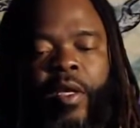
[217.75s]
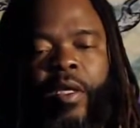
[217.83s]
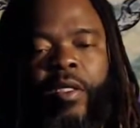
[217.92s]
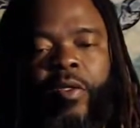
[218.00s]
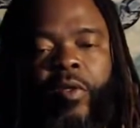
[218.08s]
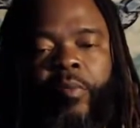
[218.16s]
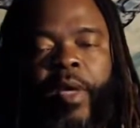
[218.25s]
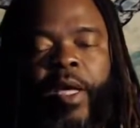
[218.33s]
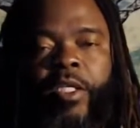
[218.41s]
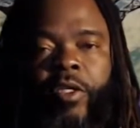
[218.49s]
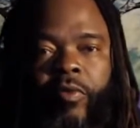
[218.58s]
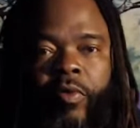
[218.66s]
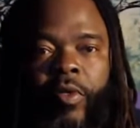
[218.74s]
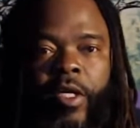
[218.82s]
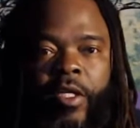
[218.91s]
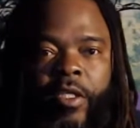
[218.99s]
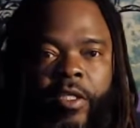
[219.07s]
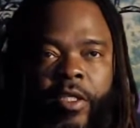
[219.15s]
So the main general
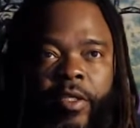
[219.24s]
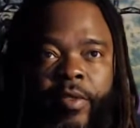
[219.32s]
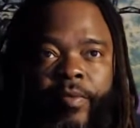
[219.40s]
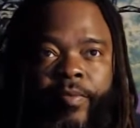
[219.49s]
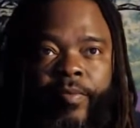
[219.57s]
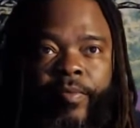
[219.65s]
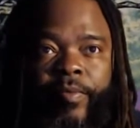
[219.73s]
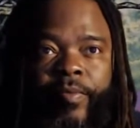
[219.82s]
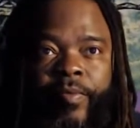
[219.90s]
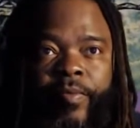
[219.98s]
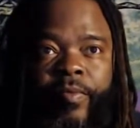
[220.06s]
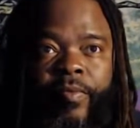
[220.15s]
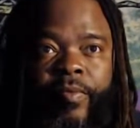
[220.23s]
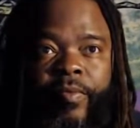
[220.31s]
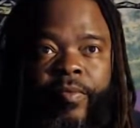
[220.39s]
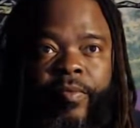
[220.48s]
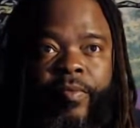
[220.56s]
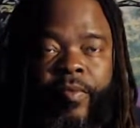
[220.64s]
energy
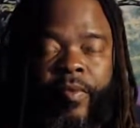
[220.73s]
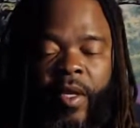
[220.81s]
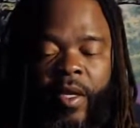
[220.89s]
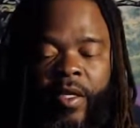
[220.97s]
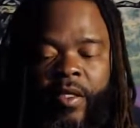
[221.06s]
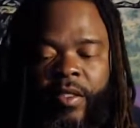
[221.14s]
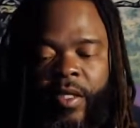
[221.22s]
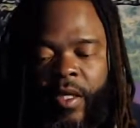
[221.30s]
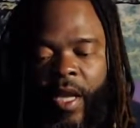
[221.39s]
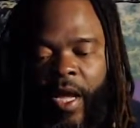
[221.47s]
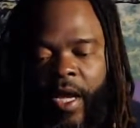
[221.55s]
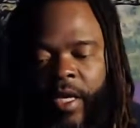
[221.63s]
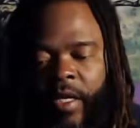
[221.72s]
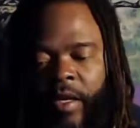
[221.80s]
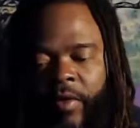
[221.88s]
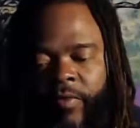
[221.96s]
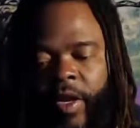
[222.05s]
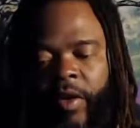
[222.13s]
is the 9
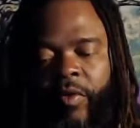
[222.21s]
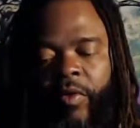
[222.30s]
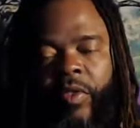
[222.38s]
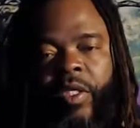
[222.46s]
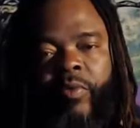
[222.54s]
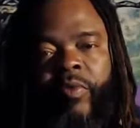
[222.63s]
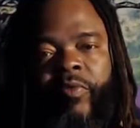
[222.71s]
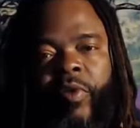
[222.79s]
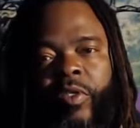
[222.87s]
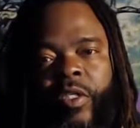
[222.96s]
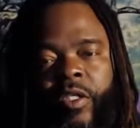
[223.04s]
of arrows in reverse.